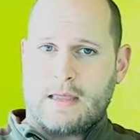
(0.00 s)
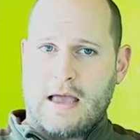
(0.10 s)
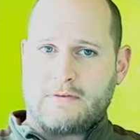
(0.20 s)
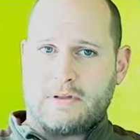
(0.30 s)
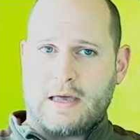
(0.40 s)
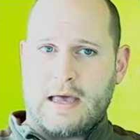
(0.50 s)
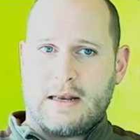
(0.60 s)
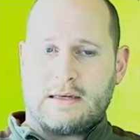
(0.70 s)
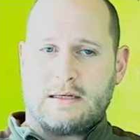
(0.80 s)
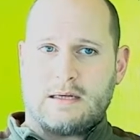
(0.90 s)
After
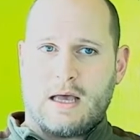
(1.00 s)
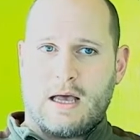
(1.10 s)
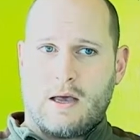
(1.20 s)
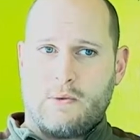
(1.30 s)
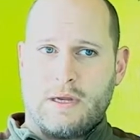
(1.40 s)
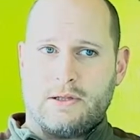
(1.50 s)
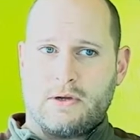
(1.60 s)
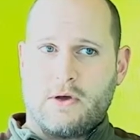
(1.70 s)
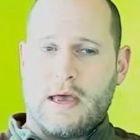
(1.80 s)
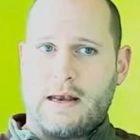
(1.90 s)
that, we
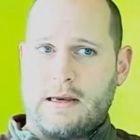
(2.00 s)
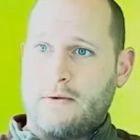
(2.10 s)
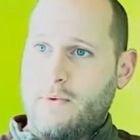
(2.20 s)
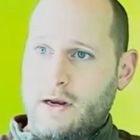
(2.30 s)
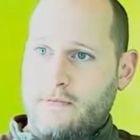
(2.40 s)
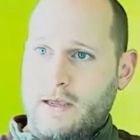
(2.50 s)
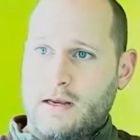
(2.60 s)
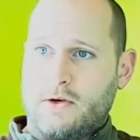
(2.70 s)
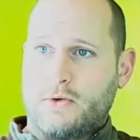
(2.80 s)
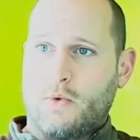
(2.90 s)
either go ahead and get rid of
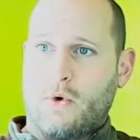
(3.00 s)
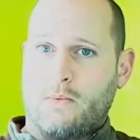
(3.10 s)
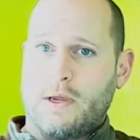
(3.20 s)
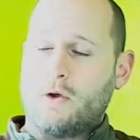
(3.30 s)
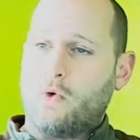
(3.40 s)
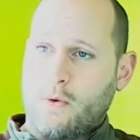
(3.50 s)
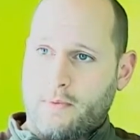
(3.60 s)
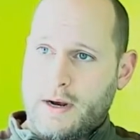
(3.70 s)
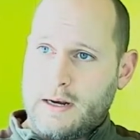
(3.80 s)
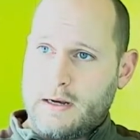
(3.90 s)
it or we
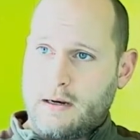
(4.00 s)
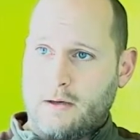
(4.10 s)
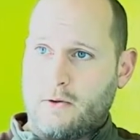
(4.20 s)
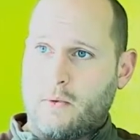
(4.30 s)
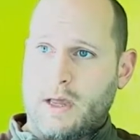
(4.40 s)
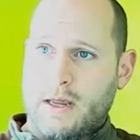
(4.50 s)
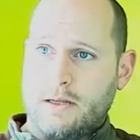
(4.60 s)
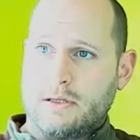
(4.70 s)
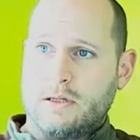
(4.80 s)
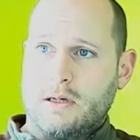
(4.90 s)
incorporate it in other ways